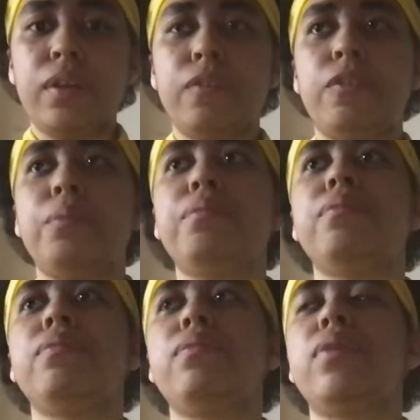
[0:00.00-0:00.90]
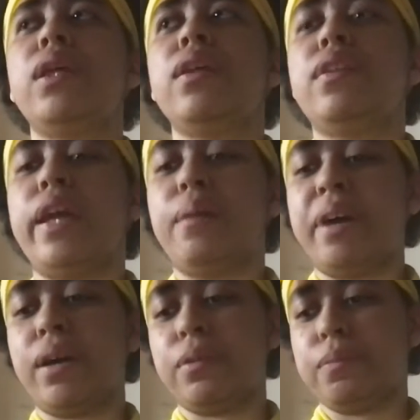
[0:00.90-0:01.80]
from say
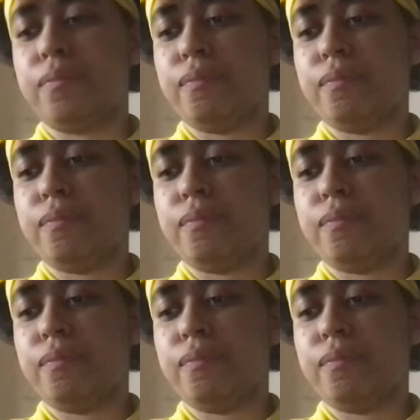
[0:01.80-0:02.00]
about